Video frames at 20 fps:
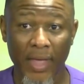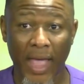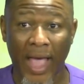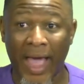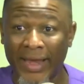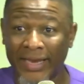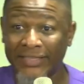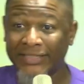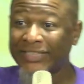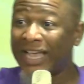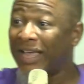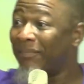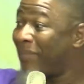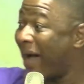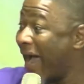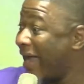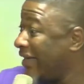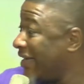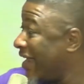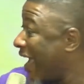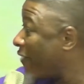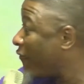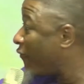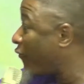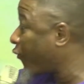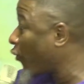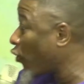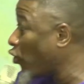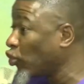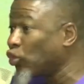And he said, by their
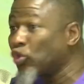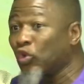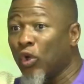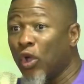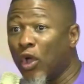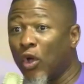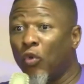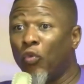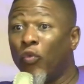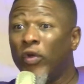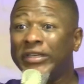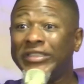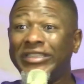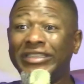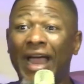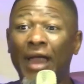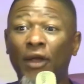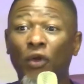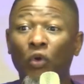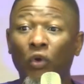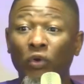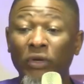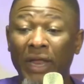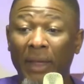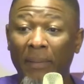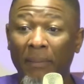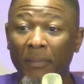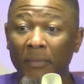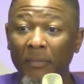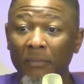fruit, we shall know
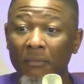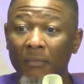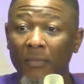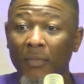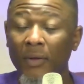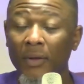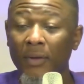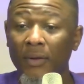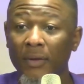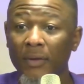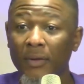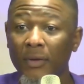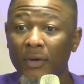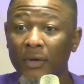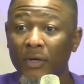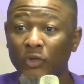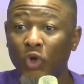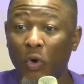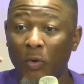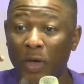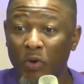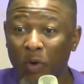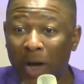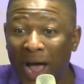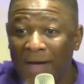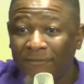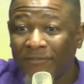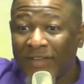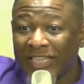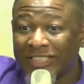them. So when you
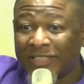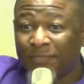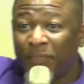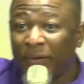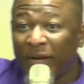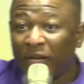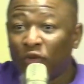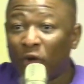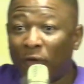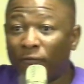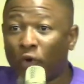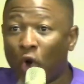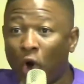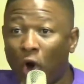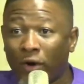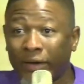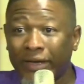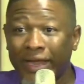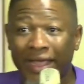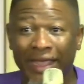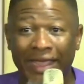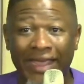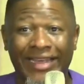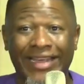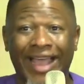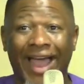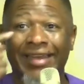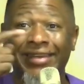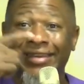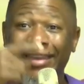have the Spirit of God, he
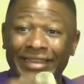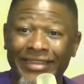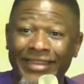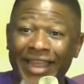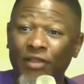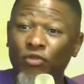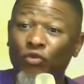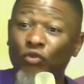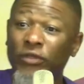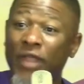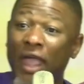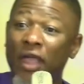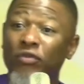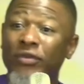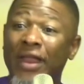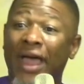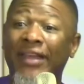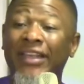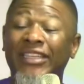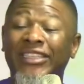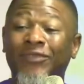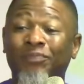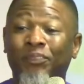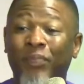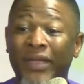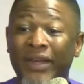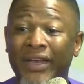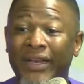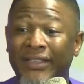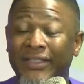can detect to tell you that this
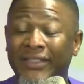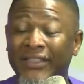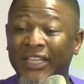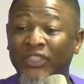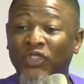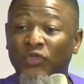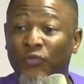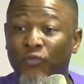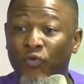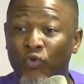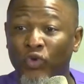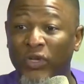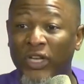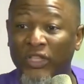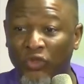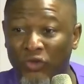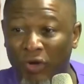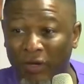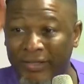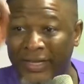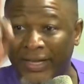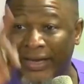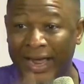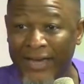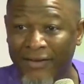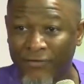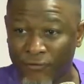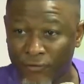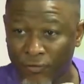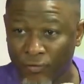spirit, this fruit is not the
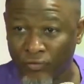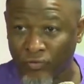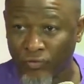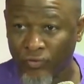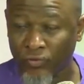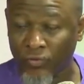right fruit.